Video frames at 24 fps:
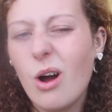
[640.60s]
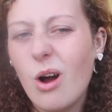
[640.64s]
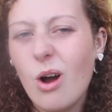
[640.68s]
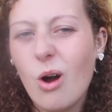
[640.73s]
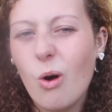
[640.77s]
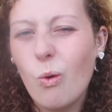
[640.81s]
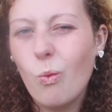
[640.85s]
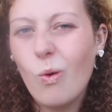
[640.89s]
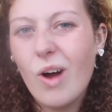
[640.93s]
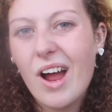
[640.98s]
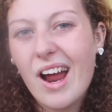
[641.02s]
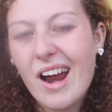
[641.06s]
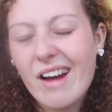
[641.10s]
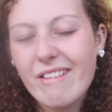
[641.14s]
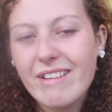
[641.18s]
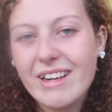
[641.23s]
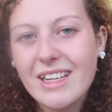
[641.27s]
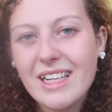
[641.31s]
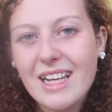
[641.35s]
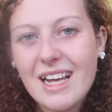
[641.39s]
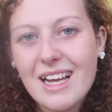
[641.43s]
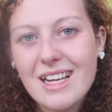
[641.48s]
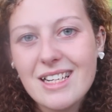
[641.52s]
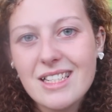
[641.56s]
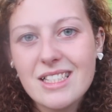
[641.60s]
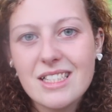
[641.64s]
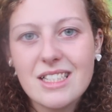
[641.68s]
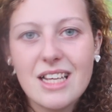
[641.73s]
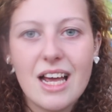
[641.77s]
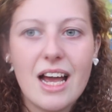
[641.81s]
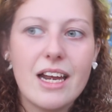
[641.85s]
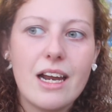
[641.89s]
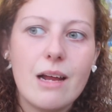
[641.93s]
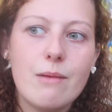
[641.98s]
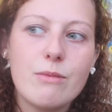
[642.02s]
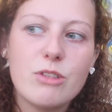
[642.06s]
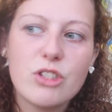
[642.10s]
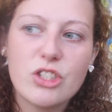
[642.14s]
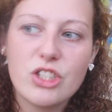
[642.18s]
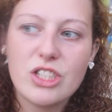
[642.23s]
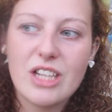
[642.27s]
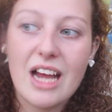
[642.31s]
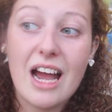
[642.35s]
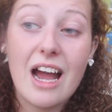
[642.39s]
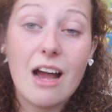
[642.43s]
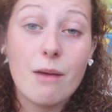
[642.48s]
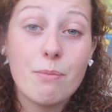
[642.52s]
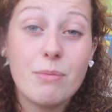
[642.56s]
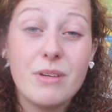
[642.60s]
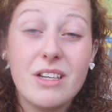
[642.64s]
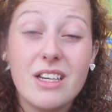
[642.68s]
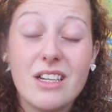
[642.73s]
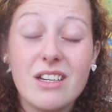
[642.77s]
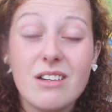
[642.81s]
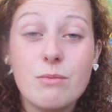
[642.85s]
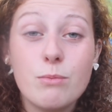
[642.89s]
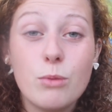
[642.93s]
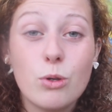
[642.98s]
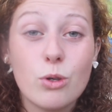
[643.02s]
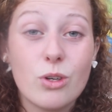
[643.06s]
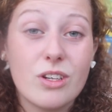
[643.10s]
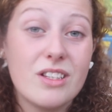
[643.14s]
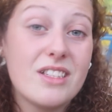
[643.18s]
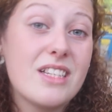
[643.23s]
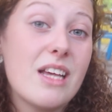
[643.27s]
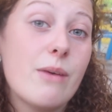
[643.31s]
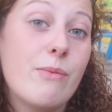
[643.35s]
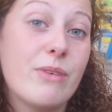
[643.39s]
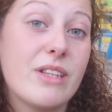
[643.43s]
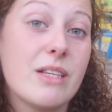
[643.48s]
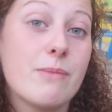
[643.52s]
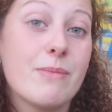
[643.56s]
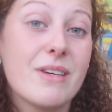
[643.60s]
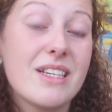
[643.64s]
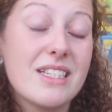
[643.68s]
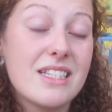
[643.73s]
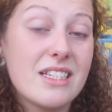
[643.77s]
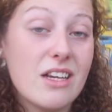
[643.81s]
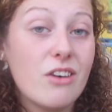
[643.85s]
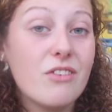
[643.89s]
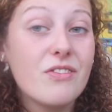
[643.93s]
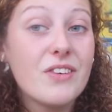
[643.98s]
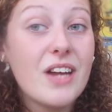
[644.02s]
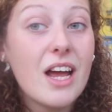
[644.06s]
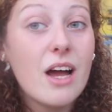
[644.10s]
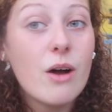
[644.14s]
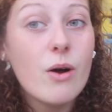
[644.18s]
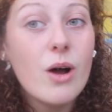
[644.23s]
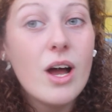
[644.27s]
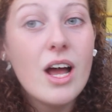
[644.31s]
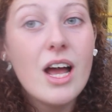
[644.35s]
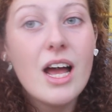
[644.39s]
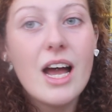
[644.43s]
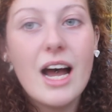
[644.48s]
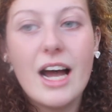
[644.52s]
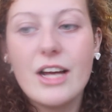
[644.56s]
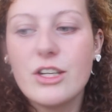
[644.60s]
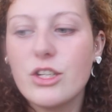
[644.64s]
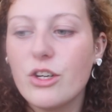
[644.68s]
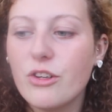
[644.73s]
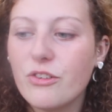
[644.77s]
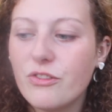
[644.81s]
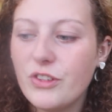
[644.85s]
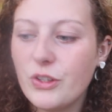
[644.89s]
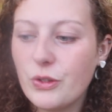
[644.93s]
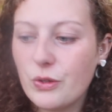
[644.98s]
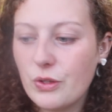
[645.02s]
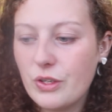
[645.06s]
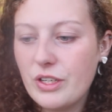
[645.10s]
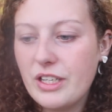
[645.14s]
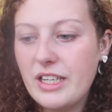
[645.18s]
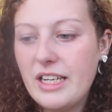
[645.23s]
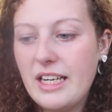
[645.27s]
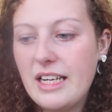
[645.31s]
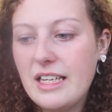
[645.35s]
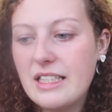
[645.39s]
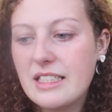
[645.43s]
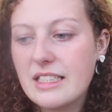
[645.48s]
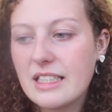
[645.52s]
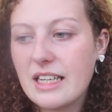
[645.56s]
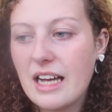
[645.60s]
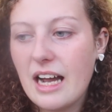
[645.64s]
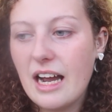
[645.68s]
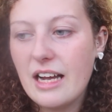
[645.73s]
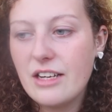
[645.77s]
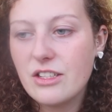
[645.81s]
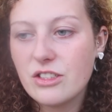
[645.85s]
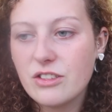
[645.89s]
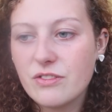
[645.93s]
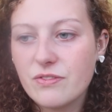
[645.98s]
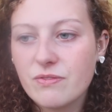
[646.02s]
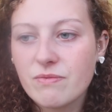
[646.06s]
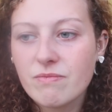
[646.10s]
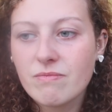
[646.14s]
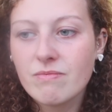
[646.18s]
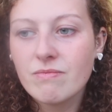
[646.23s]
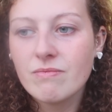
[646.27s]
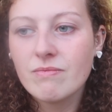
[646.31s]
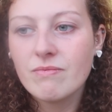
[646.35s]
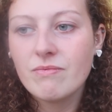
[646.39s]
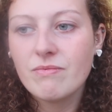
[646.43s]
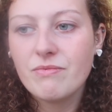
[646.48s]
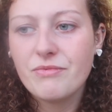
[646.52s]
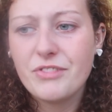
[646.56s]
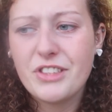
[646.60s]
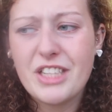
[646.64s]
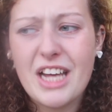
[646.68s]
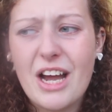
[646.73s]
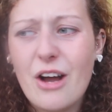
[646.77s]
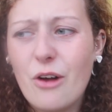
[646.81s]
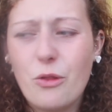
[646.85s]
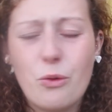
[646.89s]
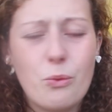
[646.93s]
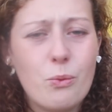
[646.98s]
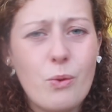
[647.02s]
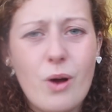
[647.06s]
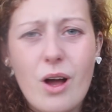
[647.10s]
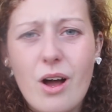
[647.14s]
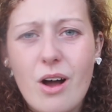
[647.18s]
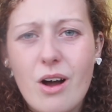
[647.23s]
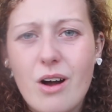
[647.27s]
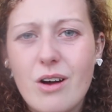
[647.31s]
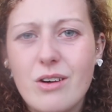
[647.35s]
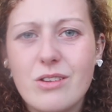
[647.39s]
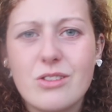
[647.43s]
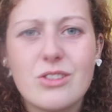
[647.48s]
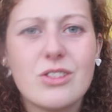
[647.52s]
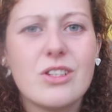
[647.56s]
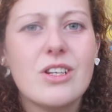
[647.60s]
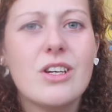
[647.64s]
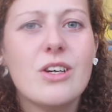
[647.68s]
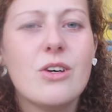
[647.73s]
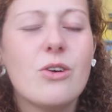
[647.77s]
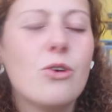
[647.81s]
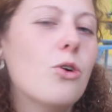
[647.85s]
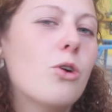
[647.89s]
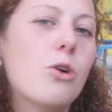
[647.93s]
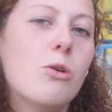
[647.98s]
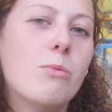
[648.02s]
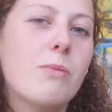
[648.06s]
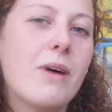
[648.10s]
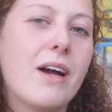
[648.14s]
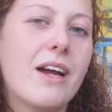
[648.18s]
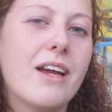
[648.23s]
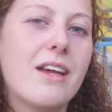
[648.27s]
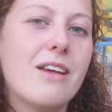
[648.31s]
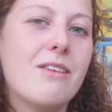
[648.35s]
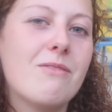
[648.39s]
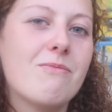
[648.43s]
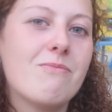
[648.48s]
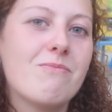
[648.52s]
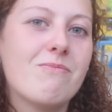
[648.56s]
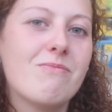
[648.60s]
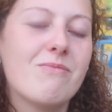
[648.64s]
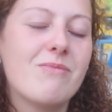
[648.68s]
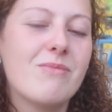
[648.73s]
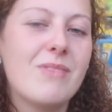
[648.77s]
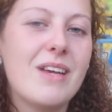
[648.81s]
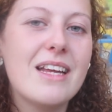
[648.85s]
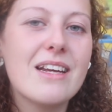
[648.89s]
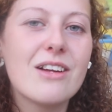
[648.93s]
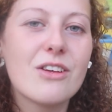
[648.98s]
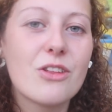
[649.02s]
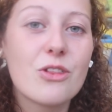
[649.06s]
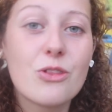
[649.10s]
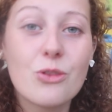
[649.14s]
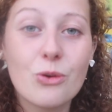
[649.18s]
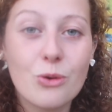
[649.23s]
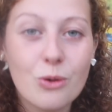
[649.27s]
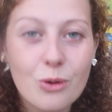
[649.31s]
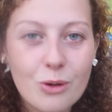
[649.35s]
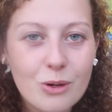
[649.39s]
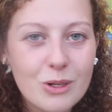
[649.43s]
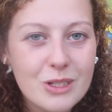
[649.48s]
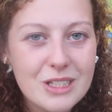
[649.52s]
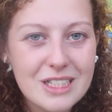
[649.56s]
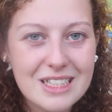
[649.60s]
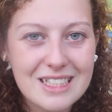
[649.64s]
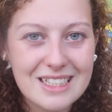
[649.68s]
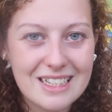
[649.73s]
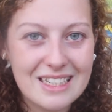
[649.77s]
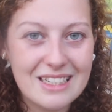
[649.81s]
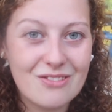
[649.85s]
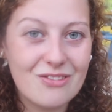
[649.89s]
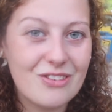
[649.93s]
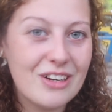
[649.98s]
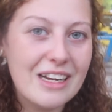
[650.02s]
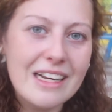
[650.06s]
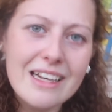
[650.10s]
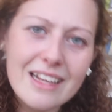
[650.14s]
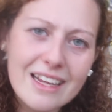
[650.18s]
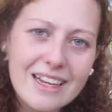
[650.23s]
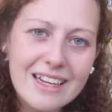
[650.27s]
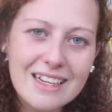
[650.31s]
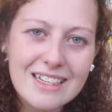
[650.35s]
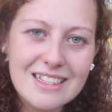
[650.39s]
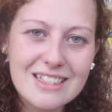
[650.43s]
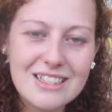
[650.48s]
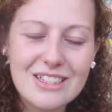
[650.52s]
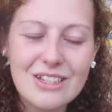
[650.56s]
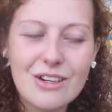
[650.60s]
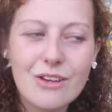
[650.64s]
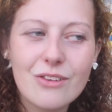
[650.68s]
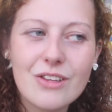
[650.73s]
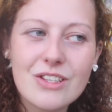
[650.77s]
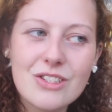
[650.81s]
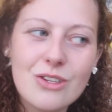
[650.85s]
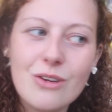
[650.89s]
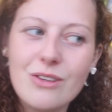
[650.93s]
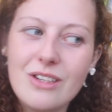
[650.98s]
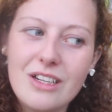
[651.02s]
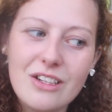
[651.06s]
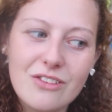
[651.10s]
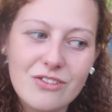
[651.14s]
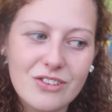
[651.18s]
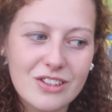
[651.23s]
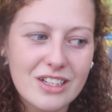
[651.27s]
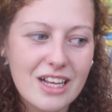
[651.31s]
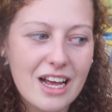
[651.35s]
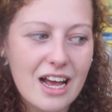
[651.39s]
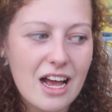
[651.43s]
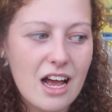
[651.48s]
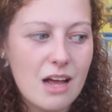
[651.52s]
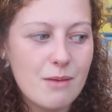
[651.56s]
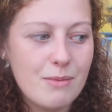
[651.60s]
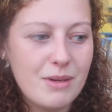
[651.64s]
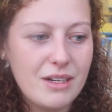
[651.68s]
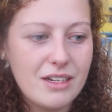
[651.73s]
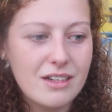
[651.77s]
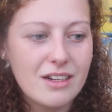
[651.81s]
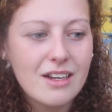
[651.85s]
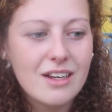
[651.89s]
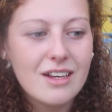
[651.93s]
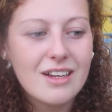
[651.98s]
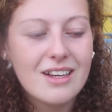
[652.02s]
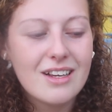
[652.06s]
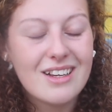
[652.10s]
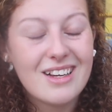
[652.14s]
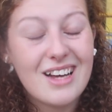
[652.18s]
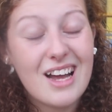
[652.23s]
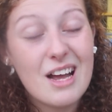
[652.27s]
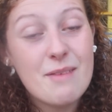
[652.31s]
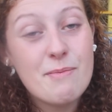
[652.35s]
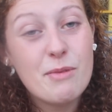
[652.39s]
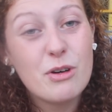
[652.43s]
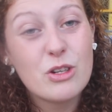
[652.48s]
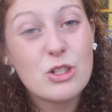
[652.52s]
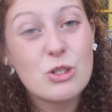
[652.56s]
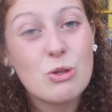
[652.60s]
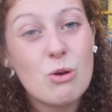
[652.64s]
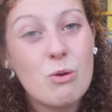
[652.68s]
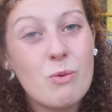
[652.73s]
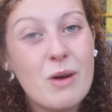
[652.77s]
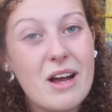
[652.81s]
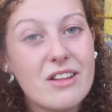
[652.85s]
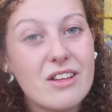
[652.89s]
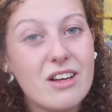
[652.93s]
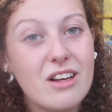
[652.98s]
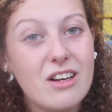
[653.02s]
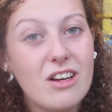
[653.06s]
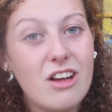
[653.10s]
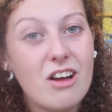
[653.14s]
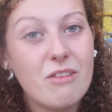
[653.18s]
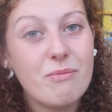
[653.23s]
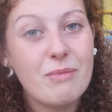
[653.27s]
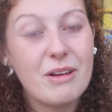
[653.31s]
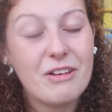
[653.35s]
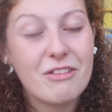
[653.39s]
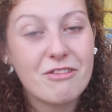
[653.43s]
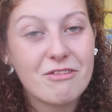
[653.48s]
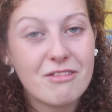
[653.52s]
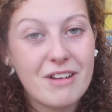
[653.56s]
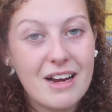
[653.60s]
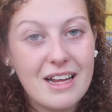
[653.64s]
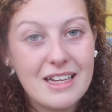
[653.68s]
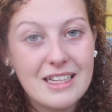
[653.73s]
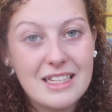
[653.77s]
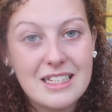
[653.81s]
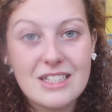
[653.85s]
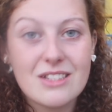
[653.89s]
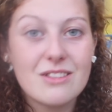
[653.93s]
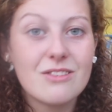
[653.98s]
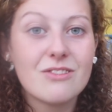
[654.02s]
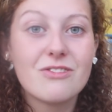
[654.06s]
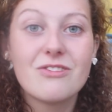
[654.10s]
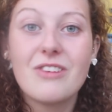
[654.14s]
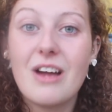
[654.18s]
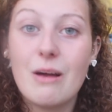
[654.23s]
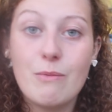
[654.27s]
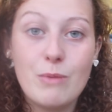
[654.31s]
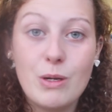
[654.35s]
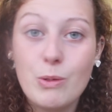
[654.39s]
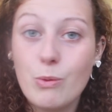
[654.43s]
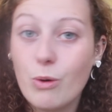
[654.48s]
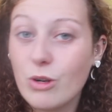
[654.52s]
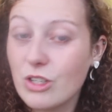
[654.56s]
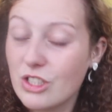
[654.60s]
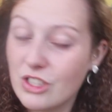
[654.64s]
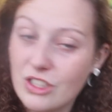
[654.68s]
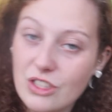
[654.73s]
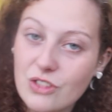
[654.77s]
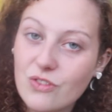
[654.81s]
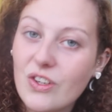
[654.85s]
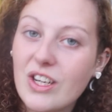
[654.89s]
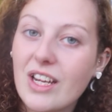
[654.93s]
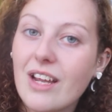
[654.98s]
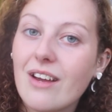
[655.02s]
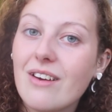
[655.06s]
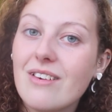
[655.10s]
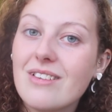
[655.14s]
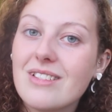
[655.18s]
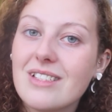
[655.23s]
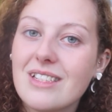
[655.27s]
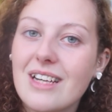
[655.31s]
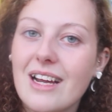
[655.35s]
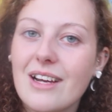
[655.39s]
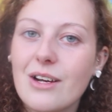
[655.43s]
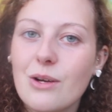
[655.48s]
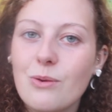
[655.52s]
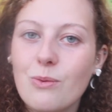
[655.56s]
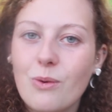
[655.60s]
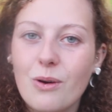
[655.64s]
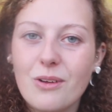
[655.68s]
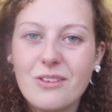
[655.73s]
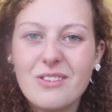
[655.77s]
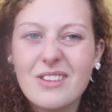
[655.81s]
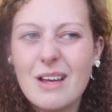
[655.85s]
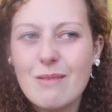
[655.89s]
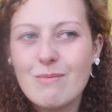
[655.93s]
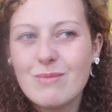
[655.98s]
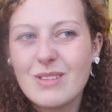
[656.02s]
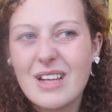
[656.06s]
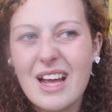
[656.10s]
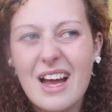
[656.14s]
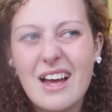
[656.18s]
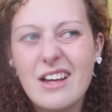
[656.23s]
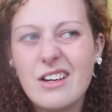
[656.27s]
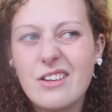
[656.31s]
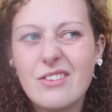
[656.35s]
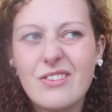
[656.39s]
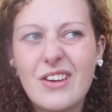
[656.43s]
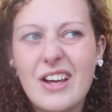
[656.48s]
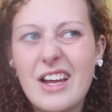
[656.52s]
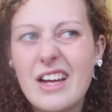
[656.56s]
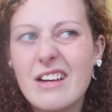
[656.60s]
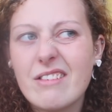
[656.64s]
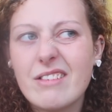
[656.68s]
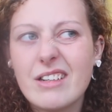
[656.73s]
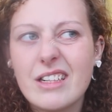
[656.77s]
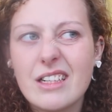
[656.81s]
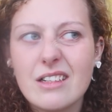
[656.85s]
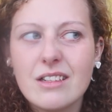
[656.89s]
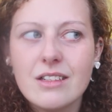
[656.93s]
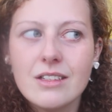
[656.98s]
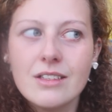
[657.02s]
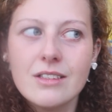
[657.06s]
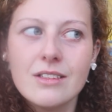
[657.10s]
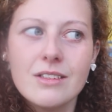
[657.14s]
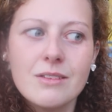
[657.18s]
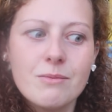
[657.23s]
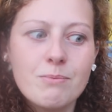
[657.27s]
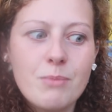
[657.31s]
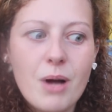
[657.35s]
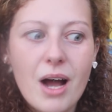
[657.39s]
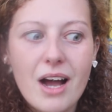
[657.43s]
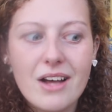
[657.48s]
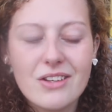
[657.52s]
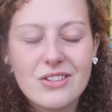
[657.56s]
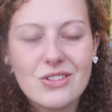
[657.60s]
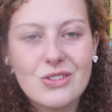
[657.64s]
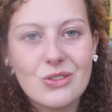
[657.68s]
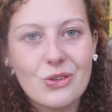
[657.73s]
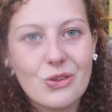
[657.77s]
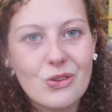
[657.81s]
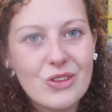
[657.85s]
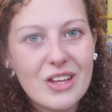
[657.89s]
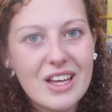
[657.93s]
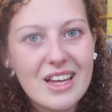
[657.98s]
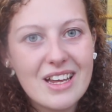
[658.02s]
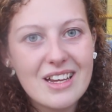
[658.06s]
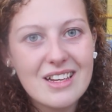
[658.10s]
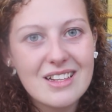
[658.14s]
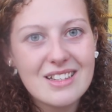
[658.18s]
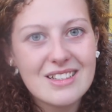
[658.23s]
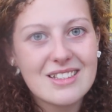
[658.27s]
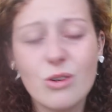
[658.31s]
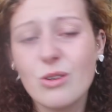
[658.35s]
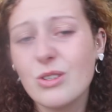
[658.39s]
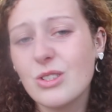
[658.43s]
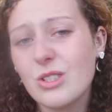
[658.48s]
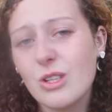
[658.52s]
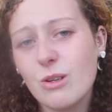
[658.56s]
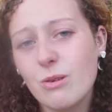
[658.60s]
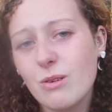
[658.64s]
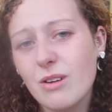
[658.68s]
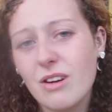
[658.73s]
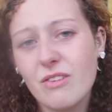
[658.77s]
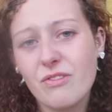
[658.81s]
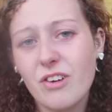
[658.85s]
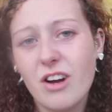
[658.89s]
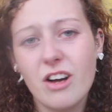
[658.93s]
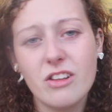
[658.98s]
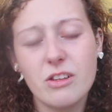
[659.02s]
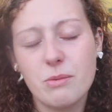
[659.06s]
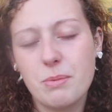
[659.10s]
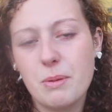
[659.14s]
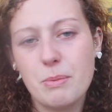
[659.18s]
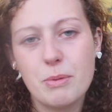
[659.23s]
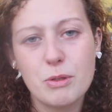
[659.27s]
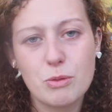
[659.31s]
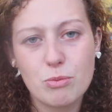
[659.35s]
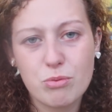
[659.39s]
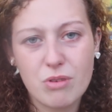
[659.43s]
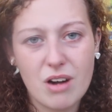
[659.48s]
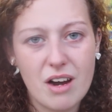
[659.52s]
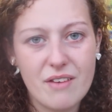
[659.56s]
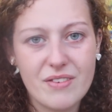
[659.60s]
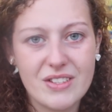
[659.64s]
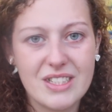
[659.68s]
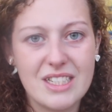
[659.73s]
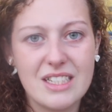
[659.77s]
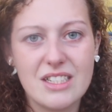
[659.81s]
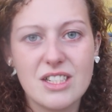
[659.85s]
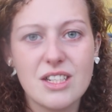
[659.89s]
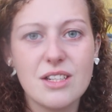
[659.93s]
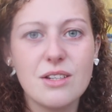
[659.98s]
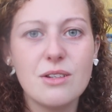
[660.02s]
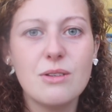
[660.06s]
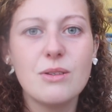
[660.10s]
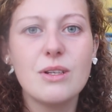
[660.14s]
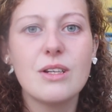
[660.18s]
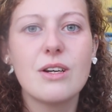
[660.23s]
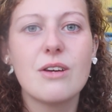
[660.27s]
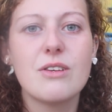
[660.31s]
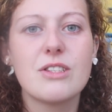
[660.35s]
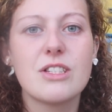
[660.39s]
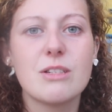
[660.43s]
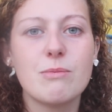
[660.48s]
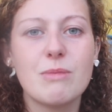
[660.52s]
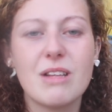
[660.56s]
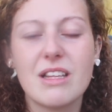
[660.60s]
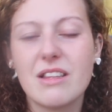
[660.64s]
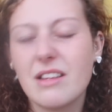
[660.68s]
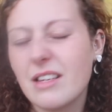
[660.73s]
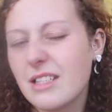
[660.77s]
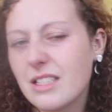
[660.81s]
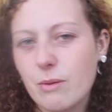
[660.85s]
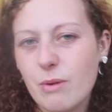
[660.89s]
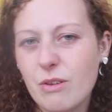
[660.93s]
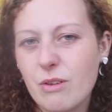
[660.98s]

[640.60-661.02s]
aware, I guess, and I'm just happier and more content within myself now. I don't feel the need to kind of tell the world all my inner thoughts and feelings, you know, there's no need for that. I mean, I'm also aware that a lot of my friends and family watch these videos and I don't want them kind of hearing personal things. Also for other people's privacy too, you know, some of the things I